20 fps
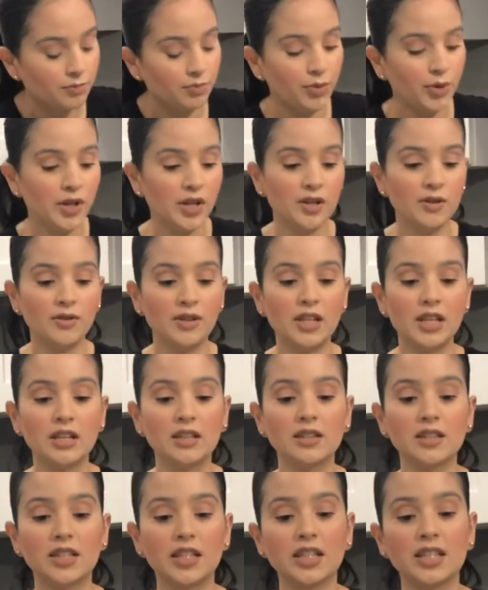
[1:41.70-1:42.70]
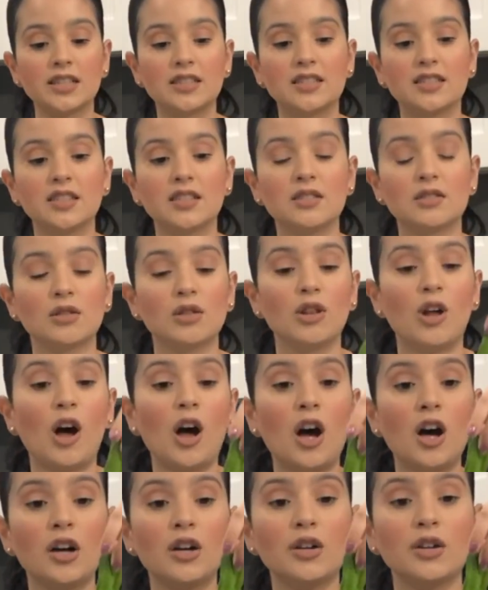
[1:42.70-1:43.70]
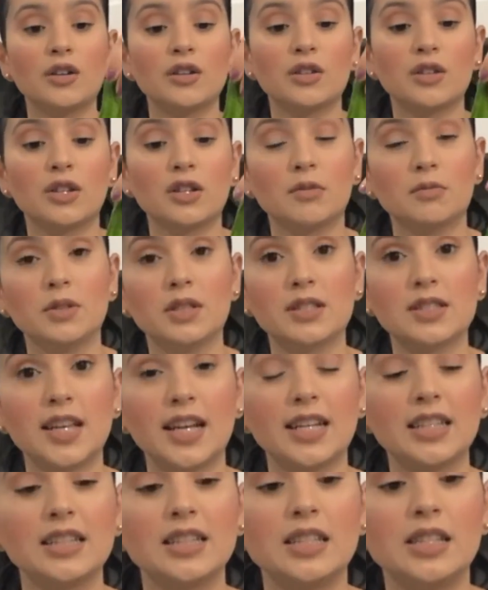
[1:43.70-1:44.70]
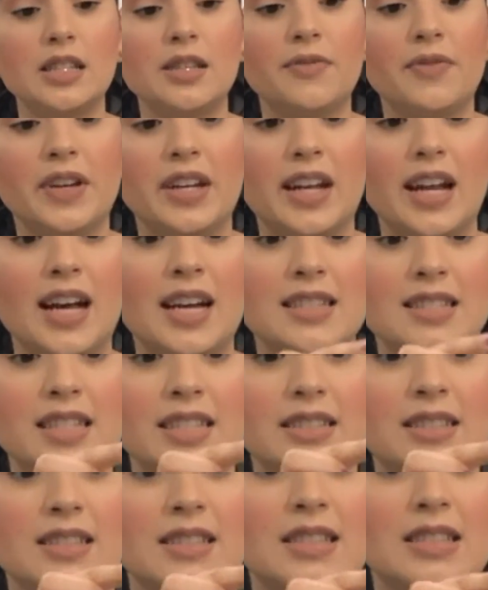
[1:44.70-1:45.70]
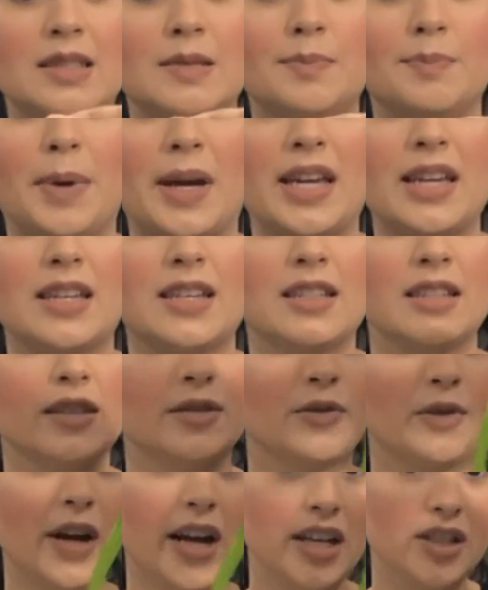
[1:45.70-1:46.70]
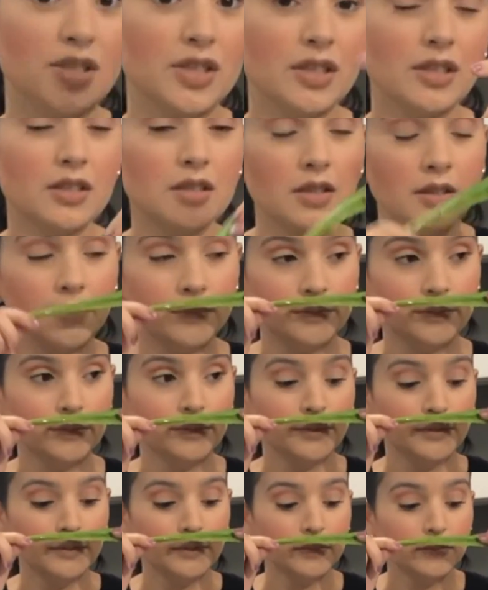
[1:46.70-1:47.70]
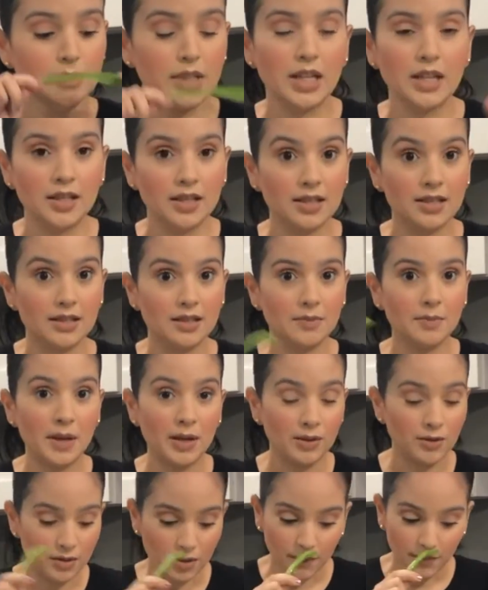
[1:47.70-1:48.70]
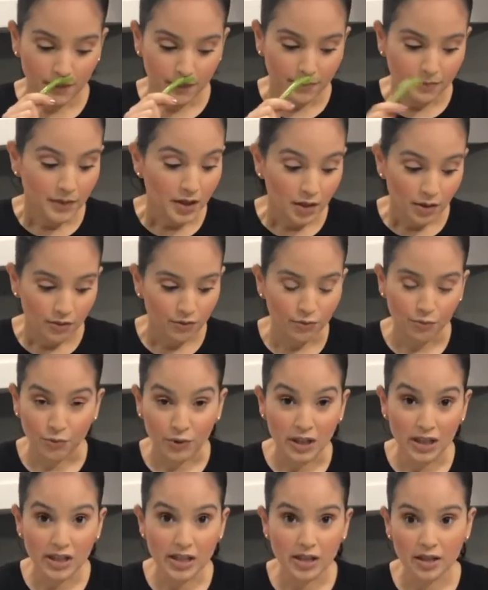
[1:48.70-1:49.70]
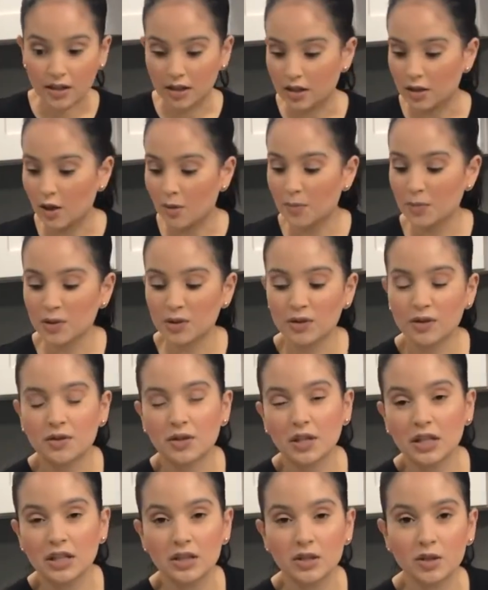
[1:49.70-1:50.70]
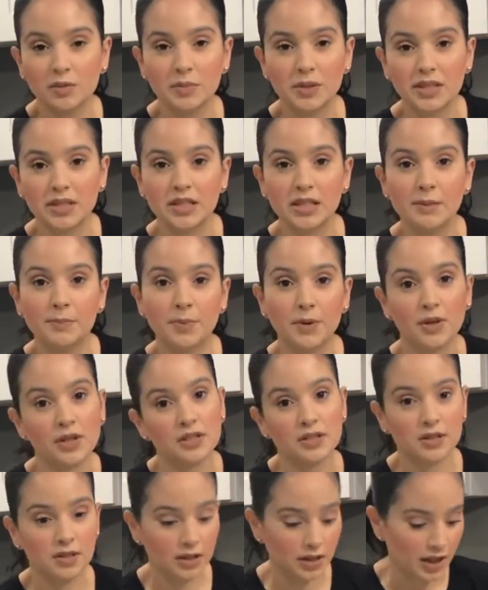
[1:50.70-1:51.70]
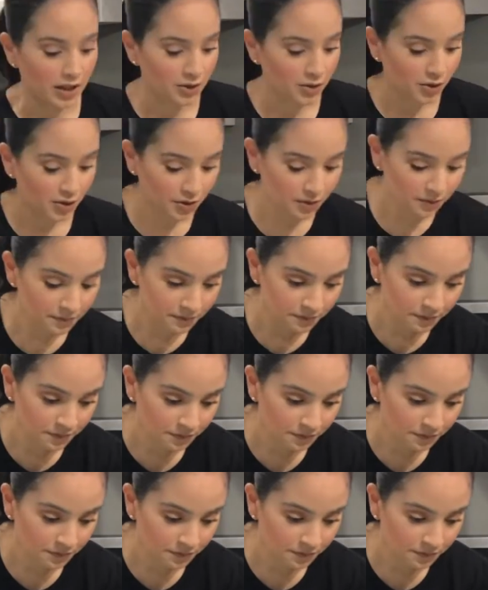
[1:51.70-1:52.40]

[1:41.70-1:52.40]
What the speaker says: pretty unique looking. It's this long herb, looks like a leaf, and it has like these spiky little edges. Smells really good, almost just a little bit deeper than cilantro.